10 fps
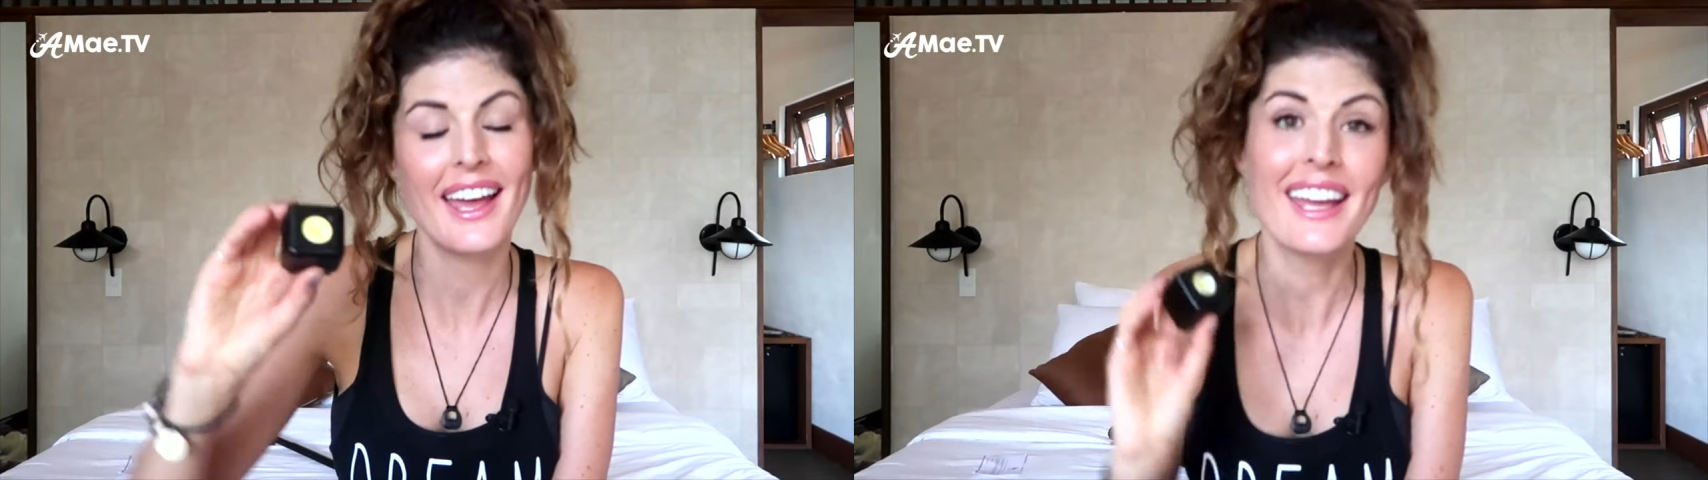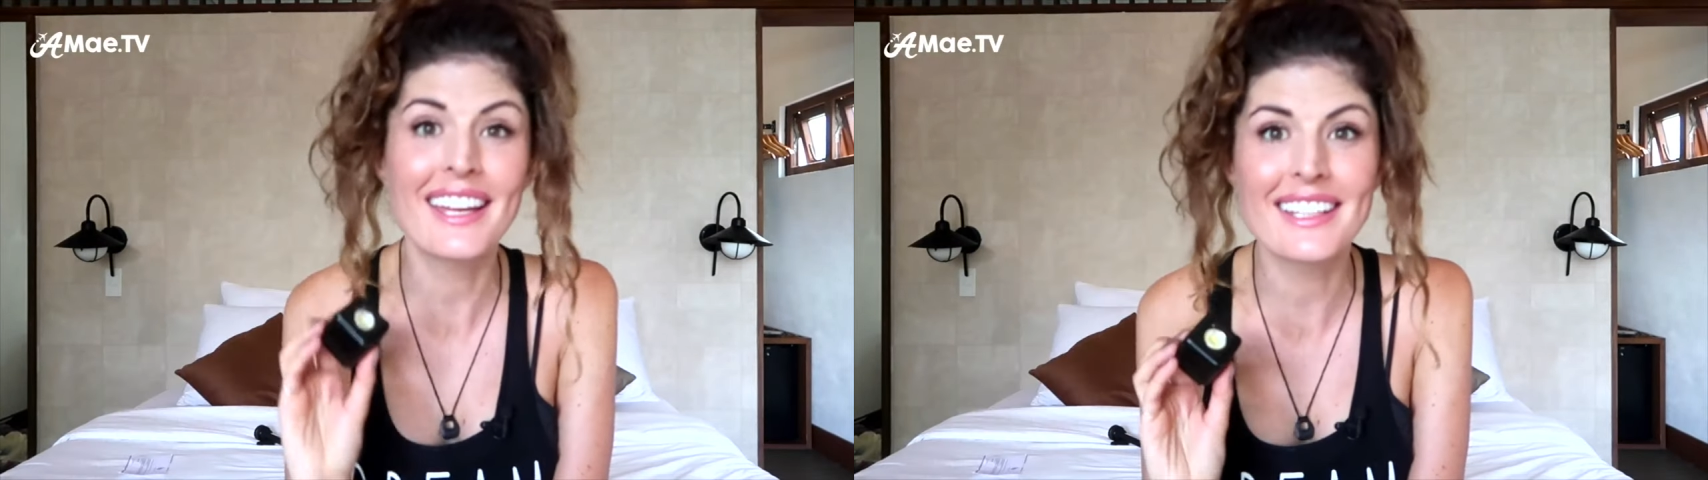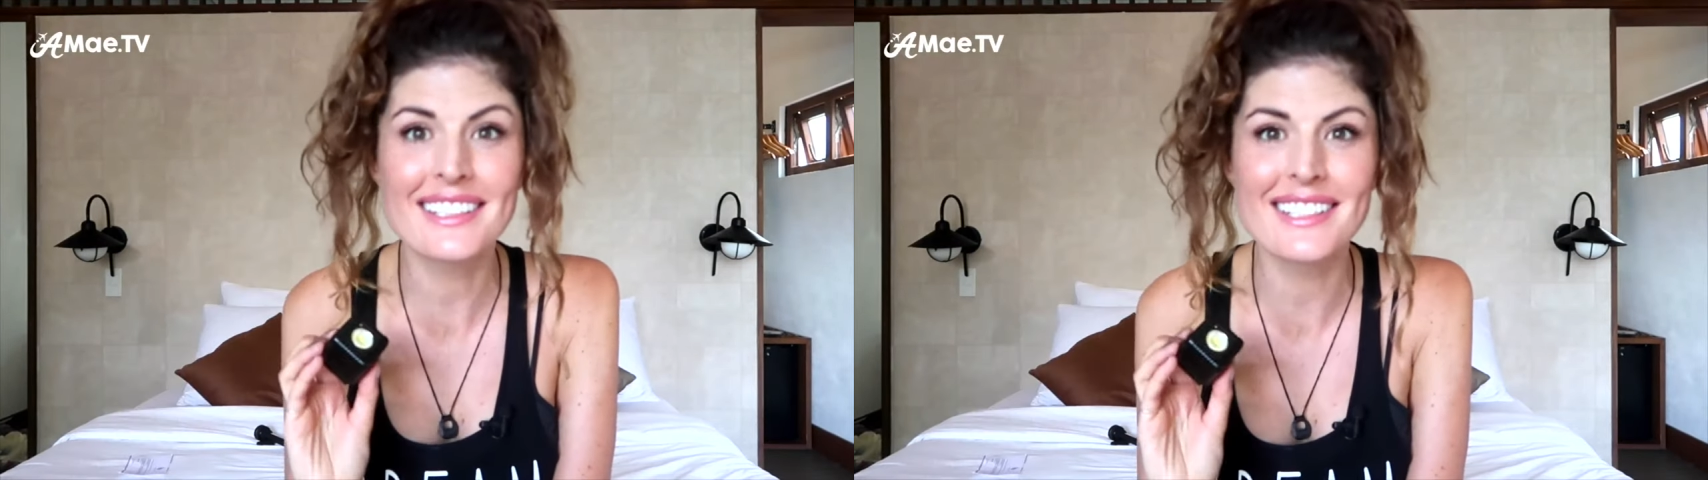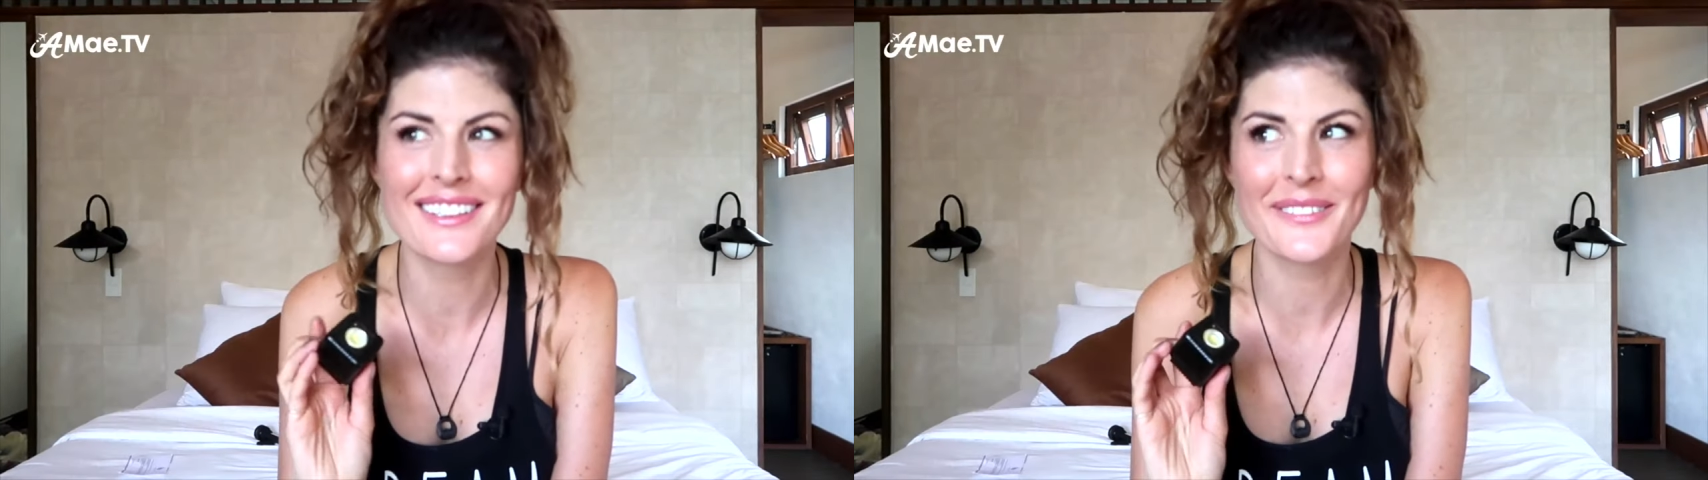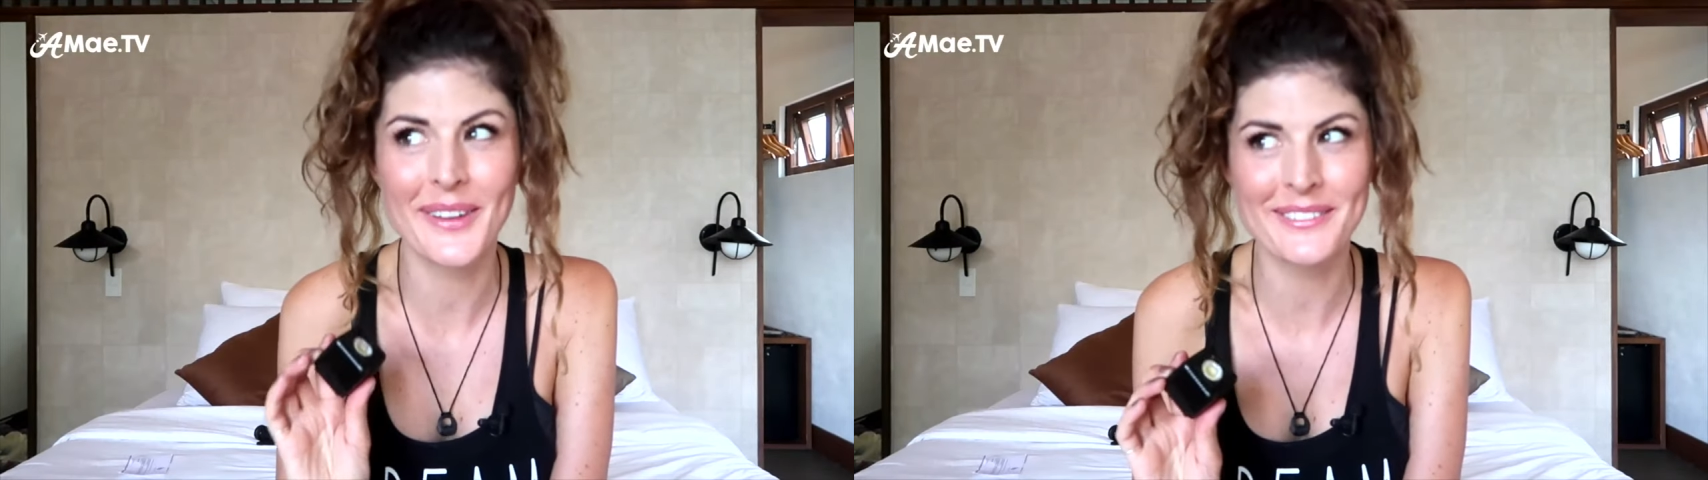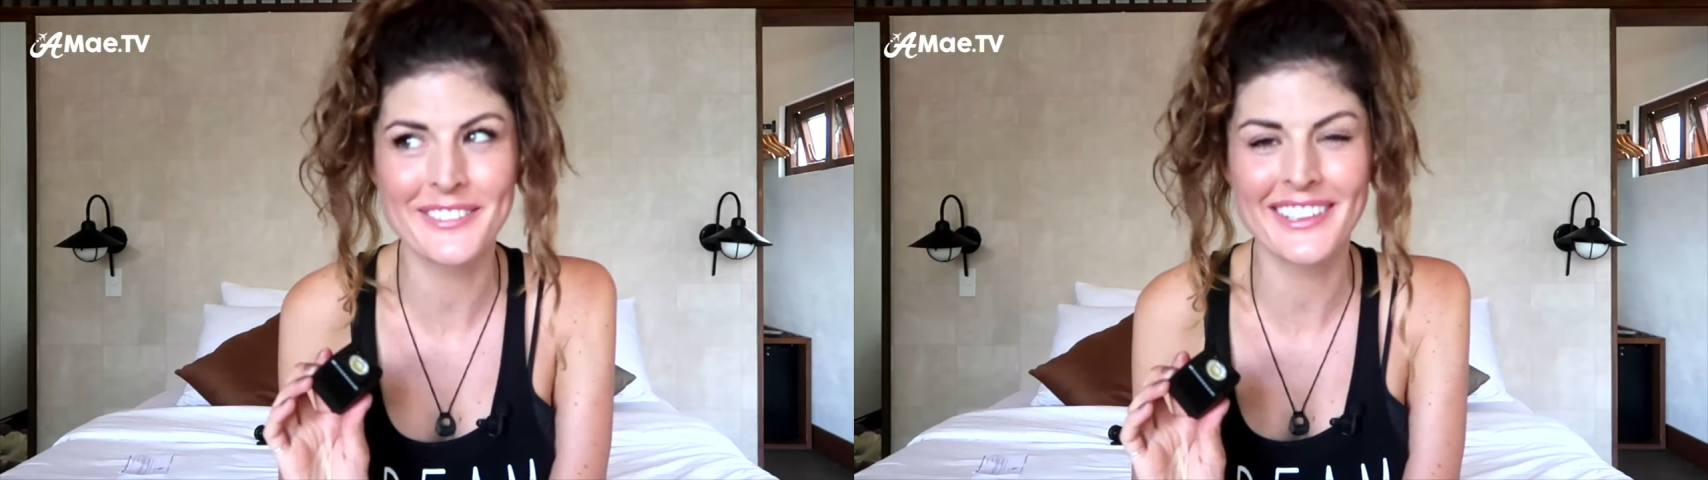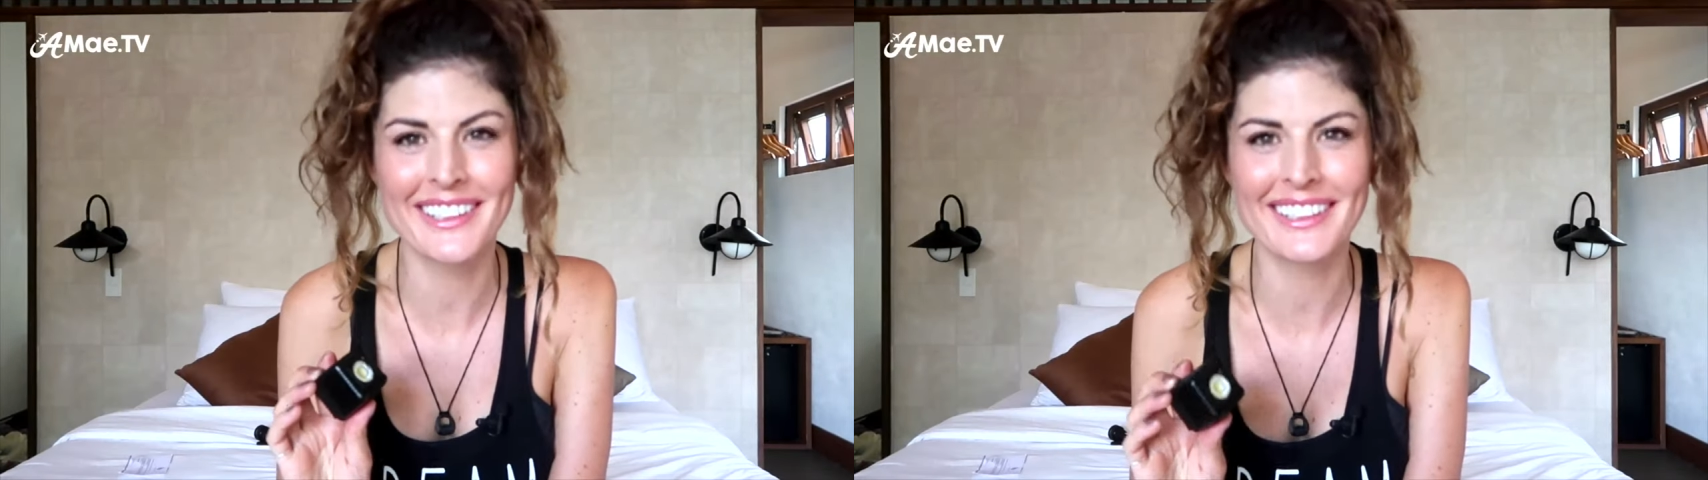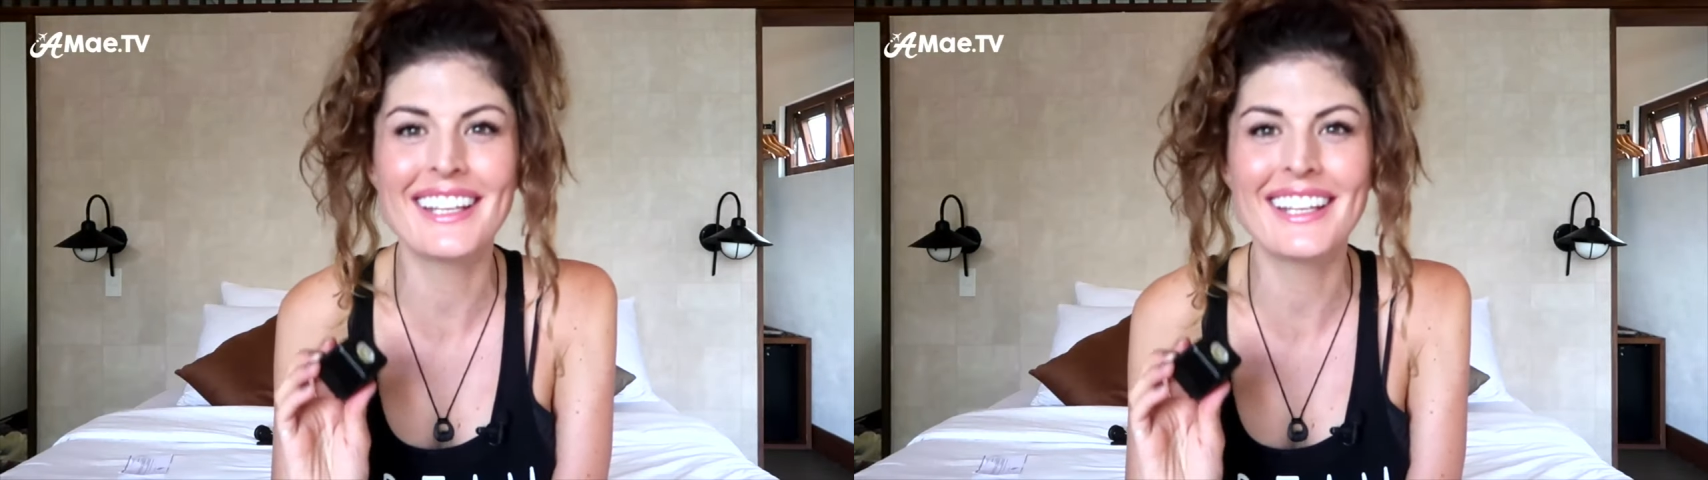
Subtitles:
and wait for it,